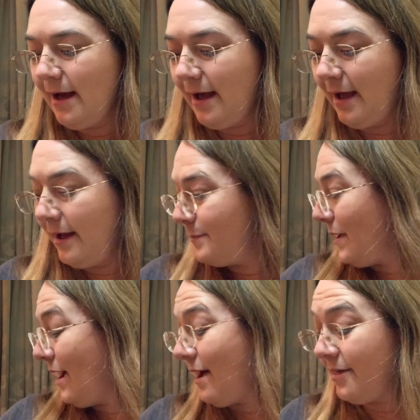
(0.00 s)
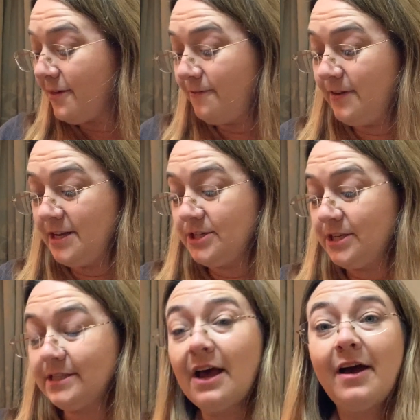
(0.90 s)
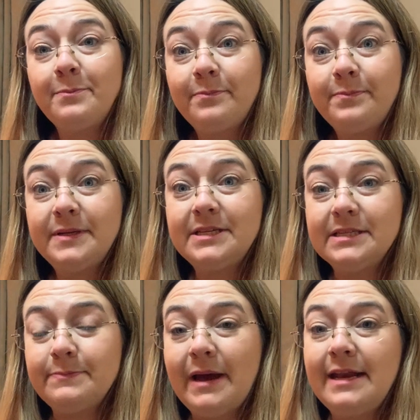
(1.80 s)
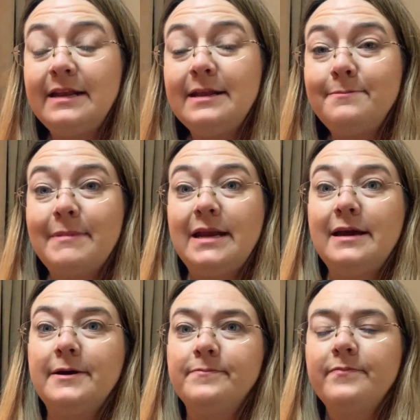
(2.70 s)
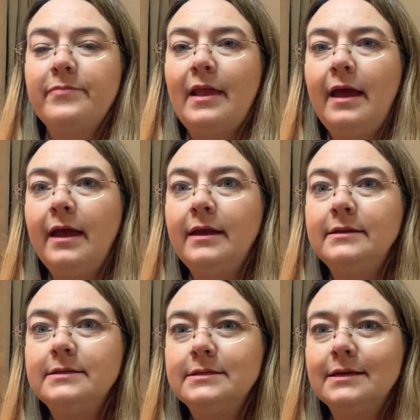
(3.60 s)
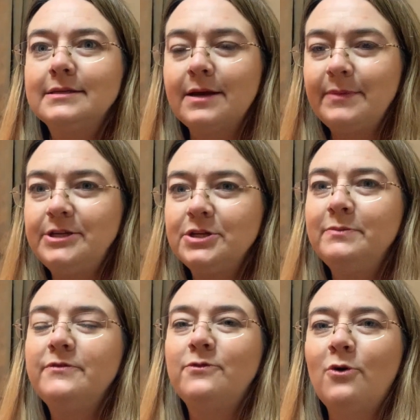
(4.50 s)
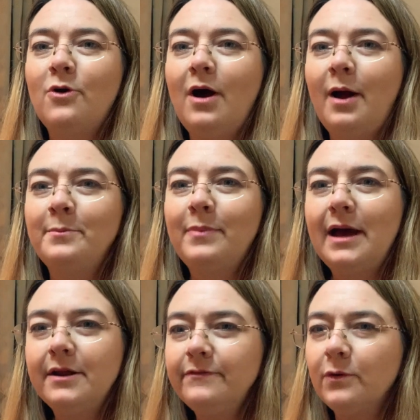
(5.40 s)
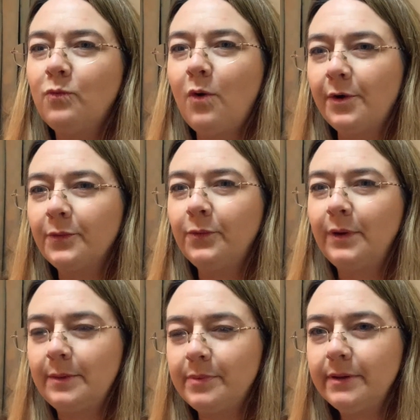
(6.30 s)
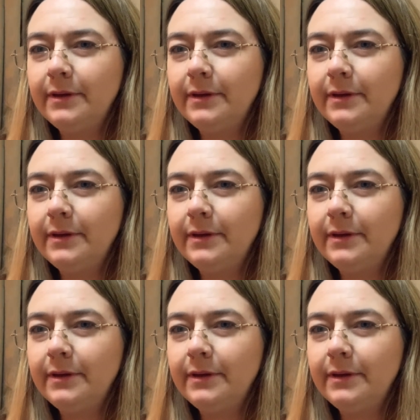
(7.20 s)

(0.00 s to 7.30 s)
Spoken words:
Other finishes. I participated in Maynia, and as I mentioned before, I'm part of the What Whip